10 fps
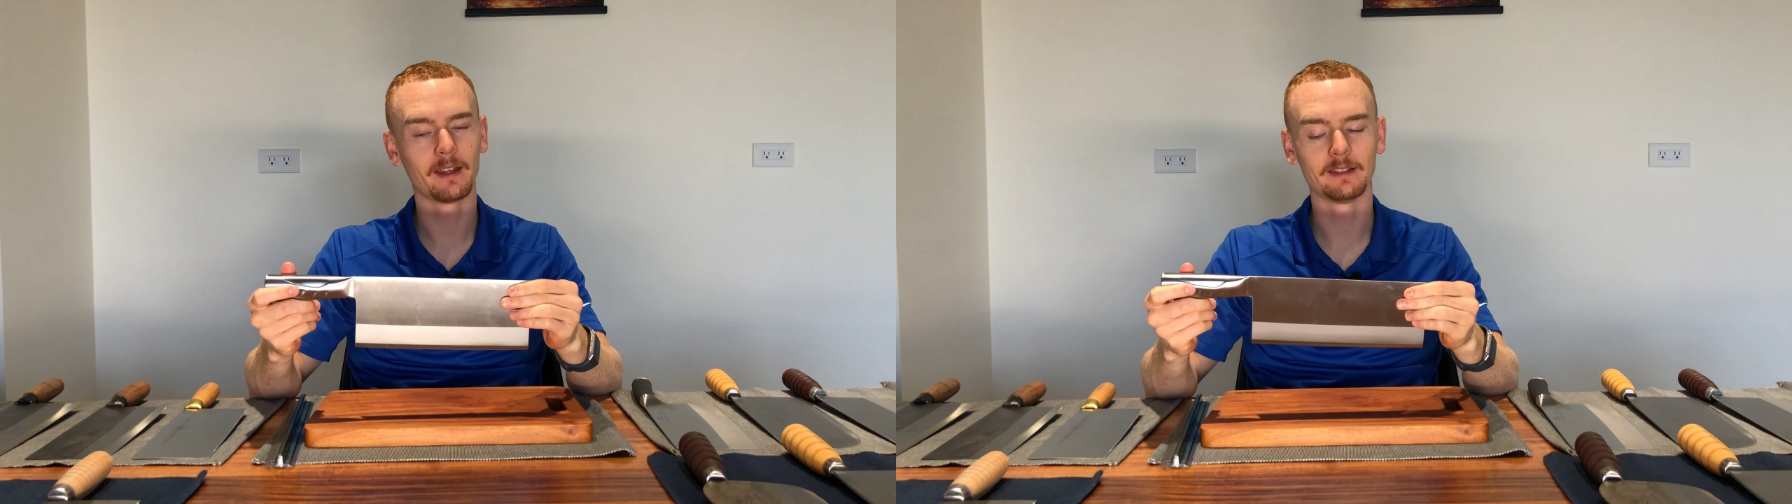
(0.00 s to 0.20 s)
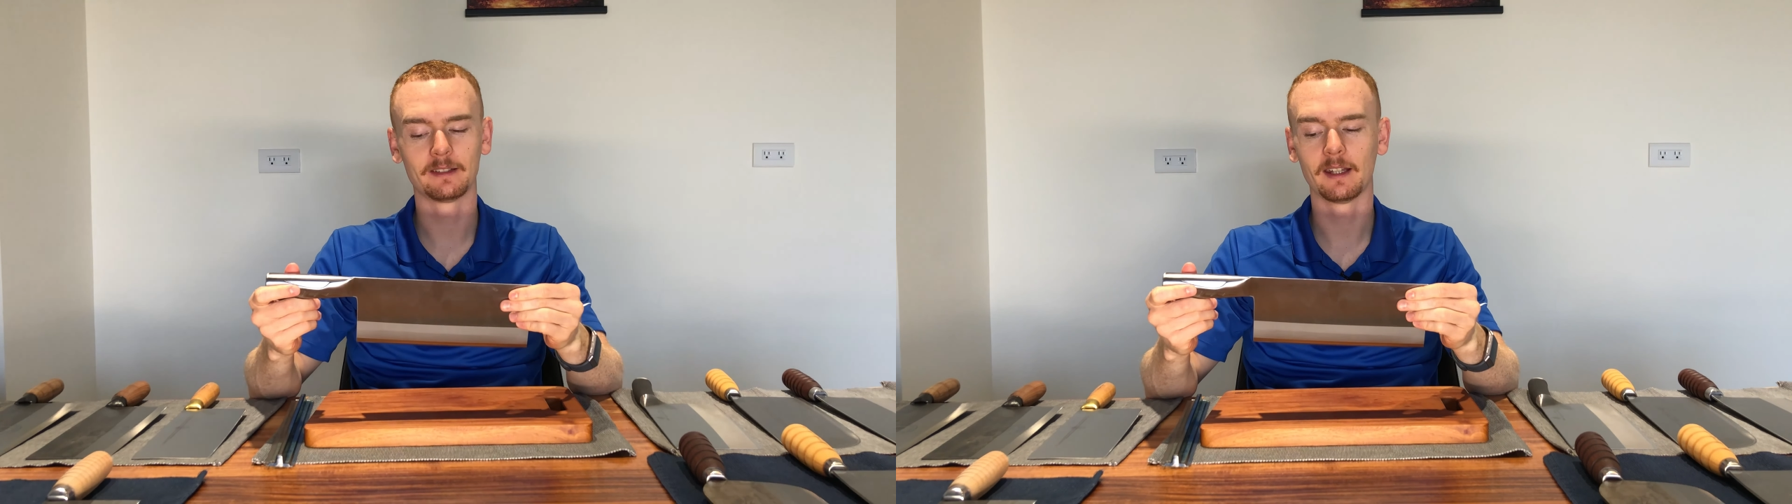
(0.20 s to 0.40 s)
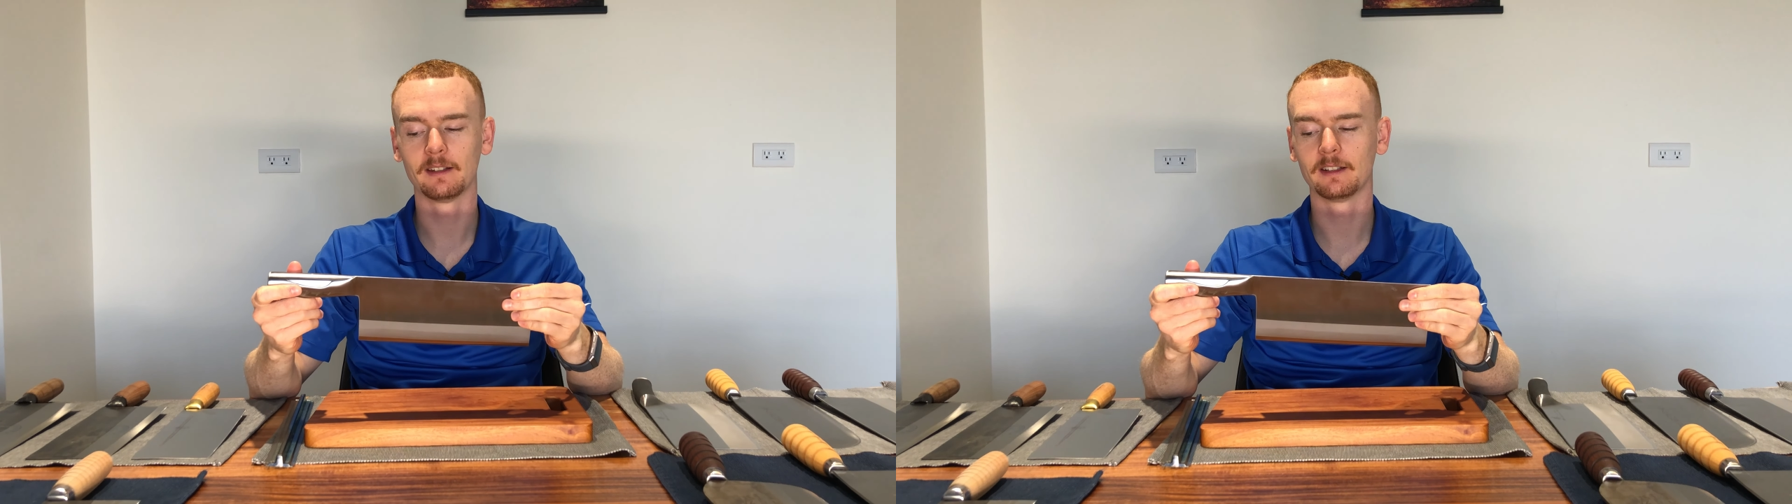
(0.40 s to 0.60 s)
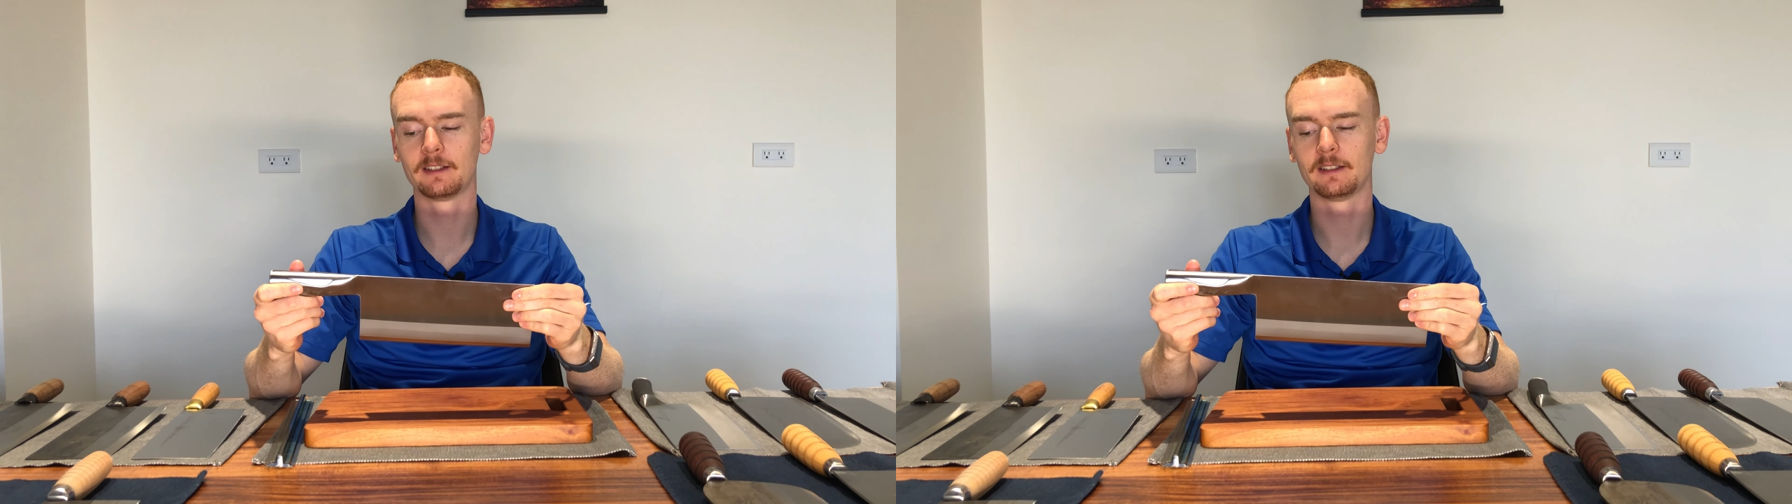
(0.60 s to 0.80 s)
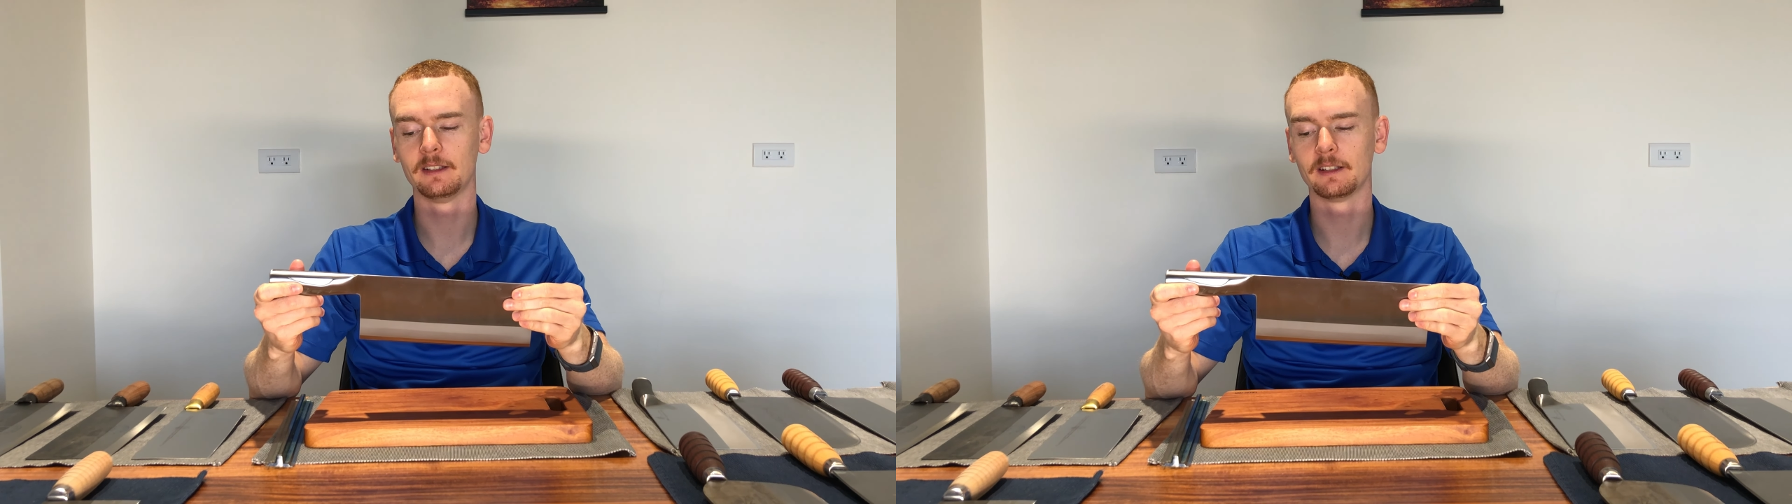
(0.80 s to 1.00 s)
a stainless
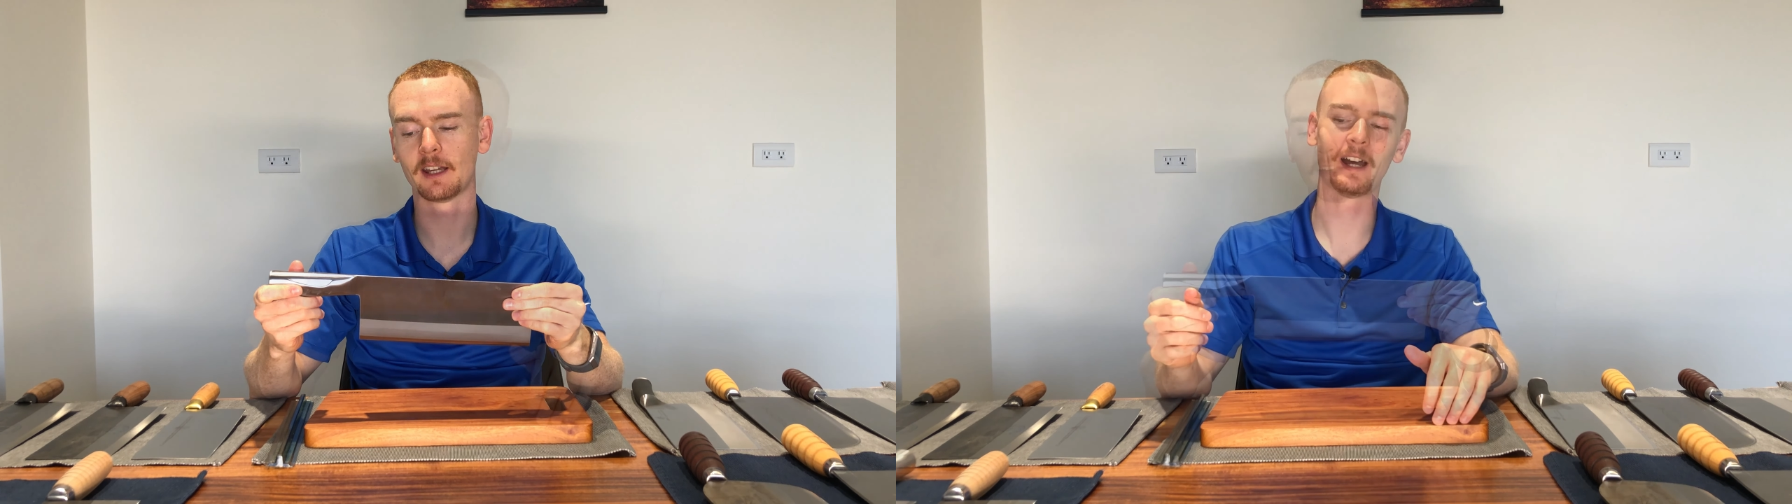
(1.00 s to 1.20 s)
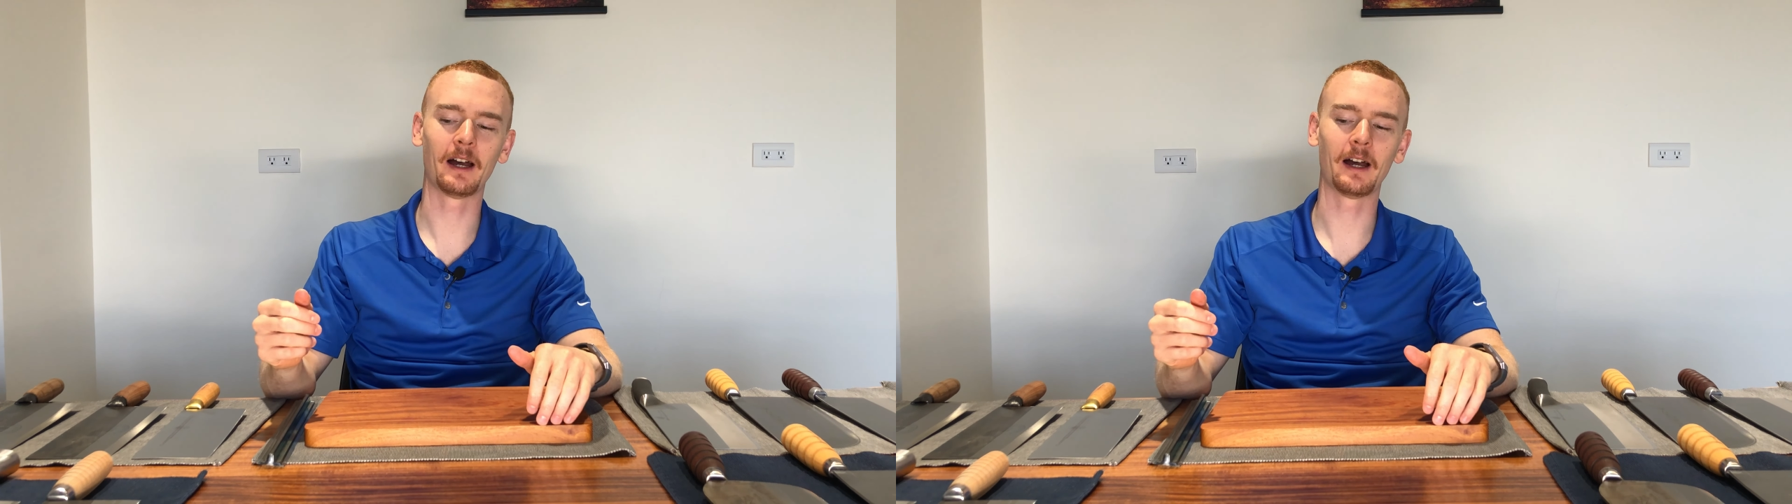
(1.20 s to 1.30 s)
steel knife.